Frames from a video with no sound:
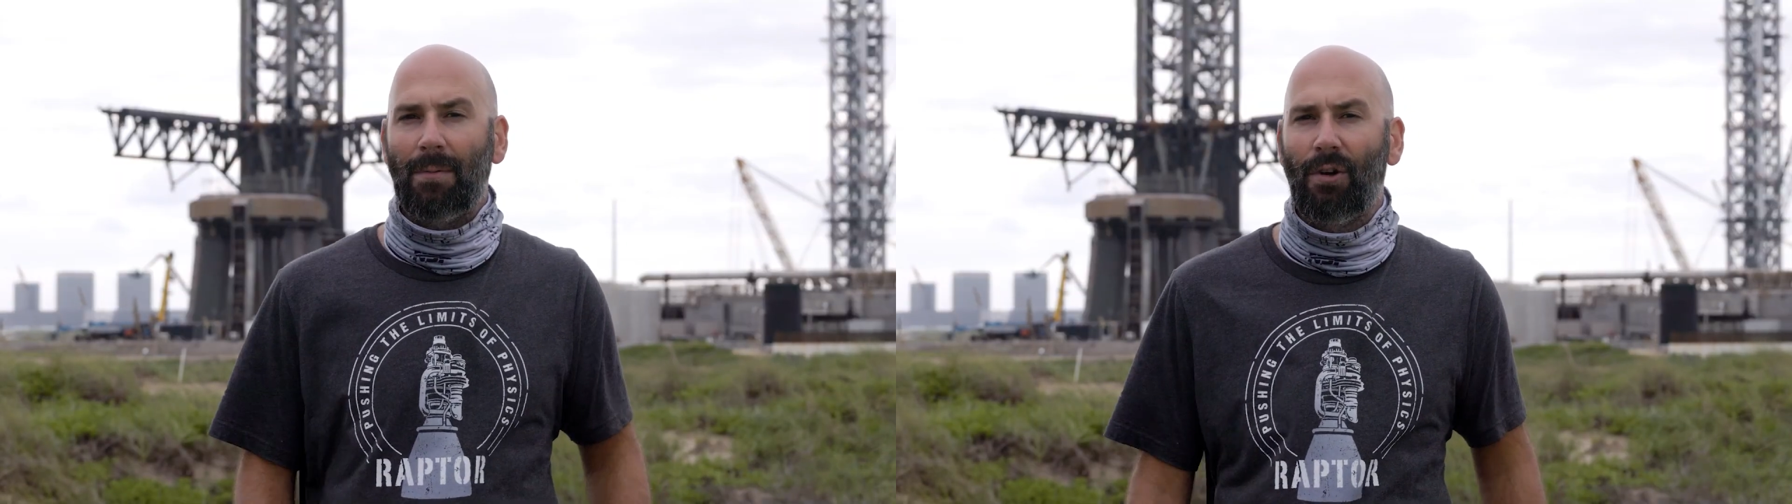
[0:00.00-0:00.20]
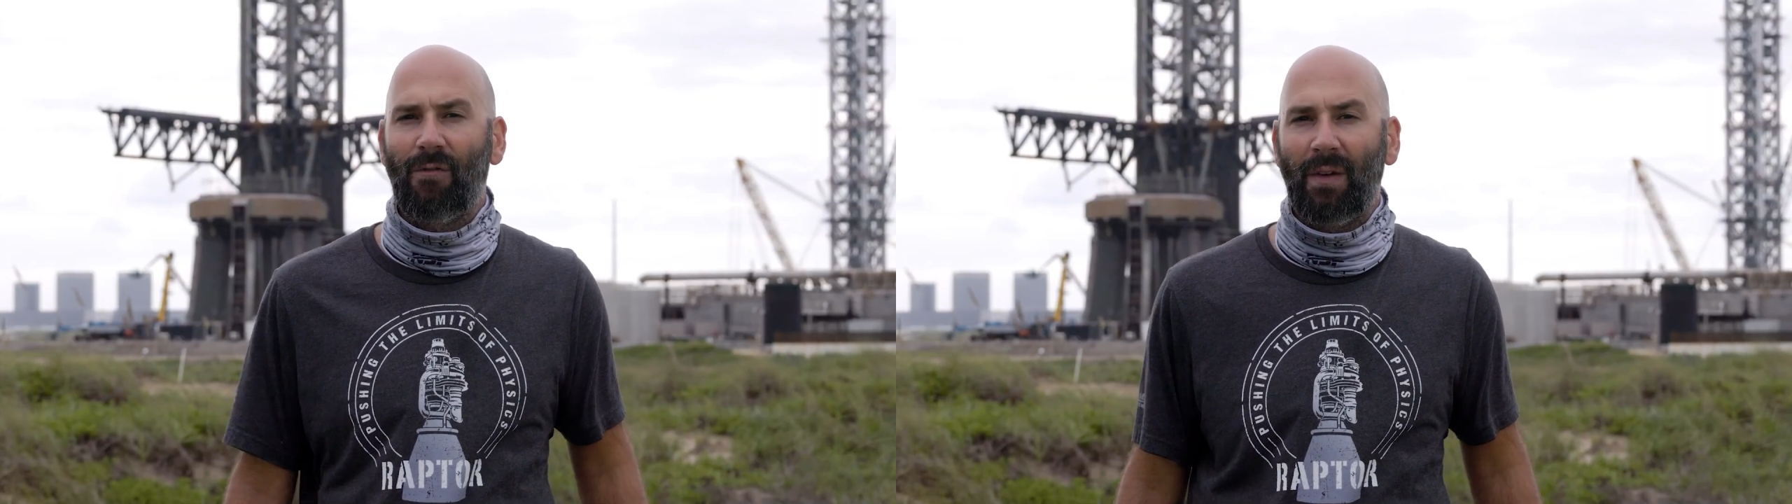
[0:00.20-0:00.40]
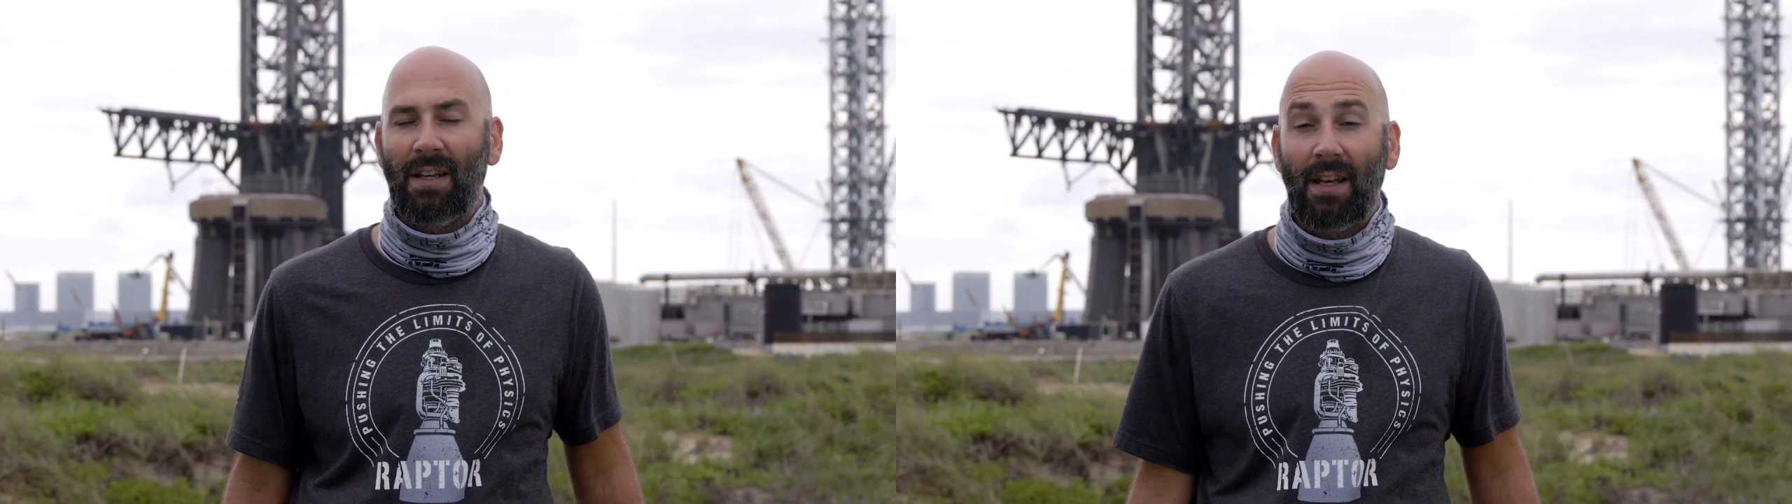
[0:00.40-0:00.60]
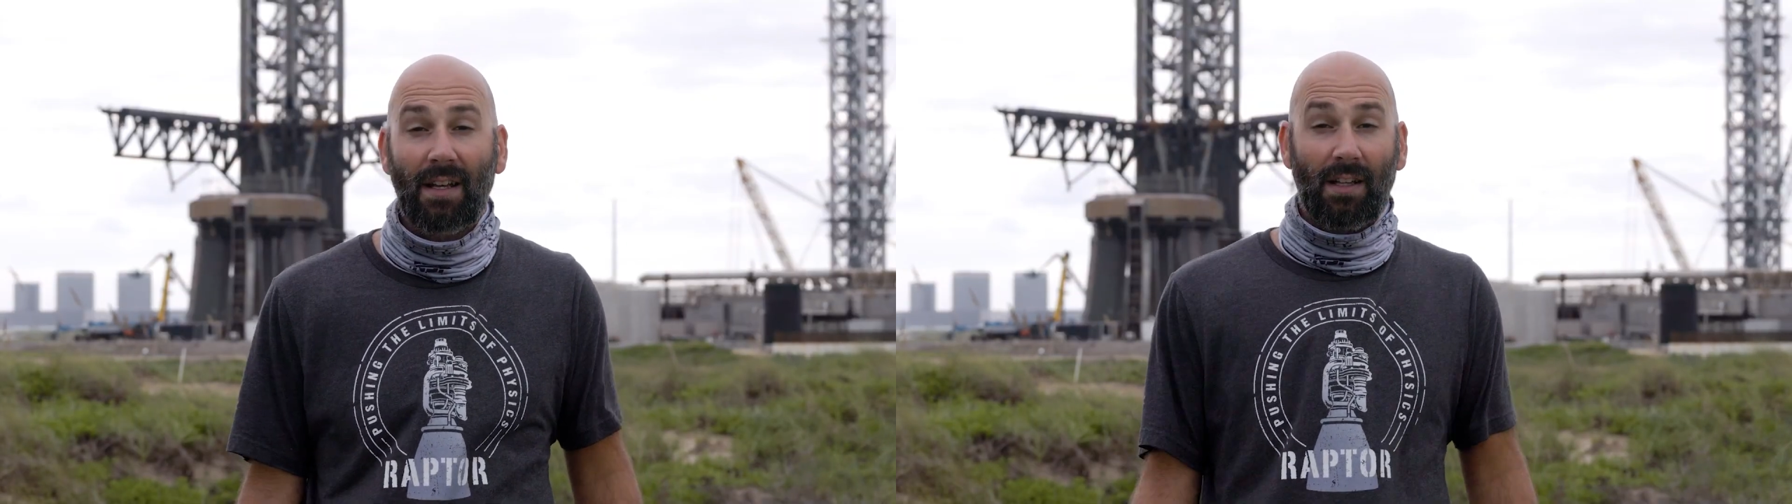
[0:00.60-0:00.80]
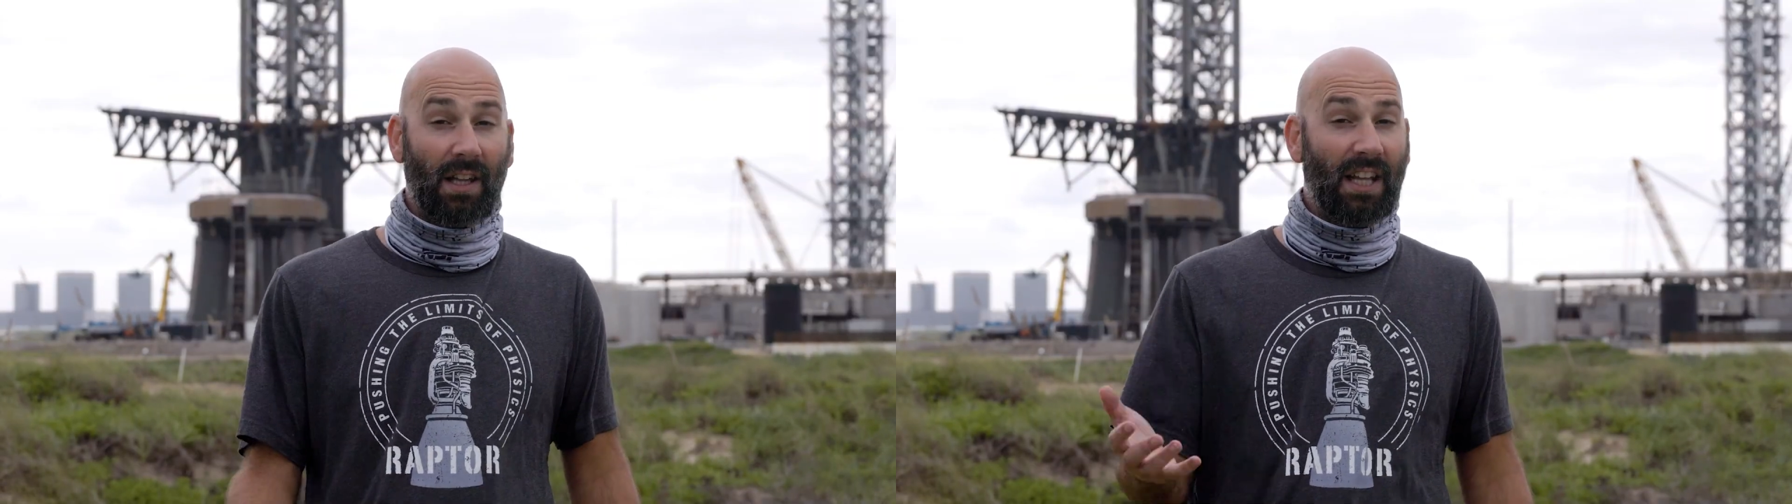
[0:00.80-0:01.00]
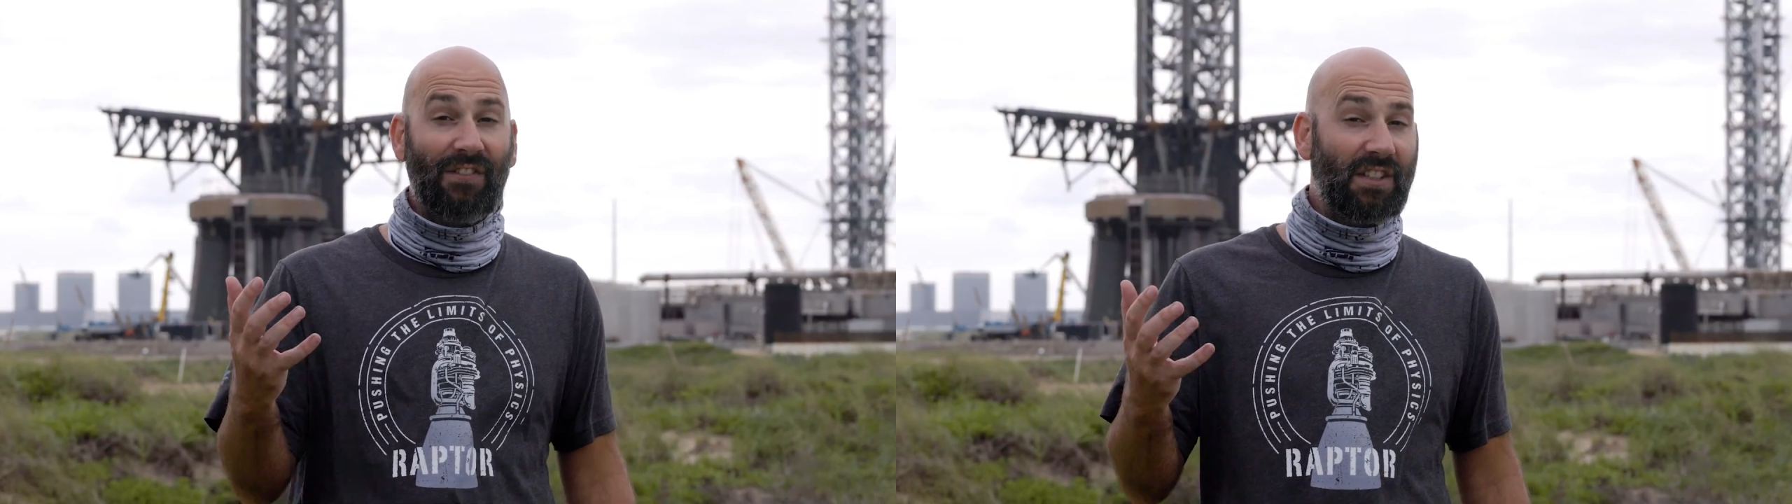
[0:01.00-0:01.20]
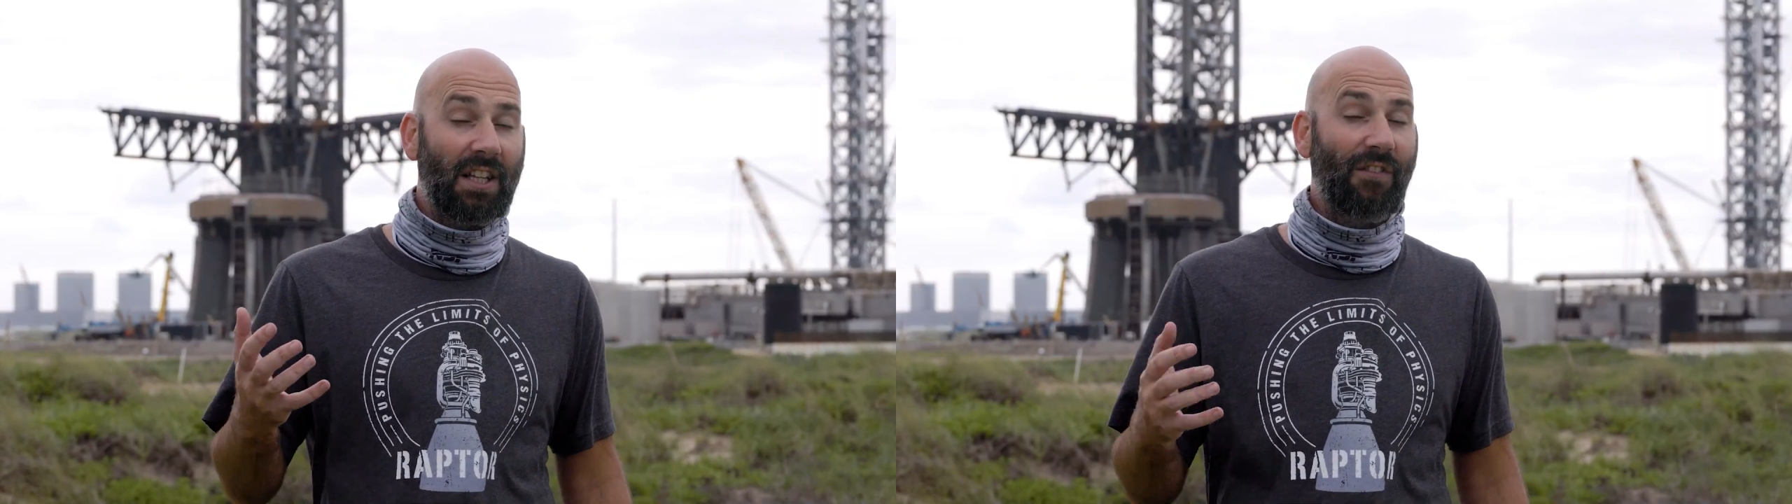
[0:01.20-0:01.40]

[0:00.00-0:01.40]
movement lifting the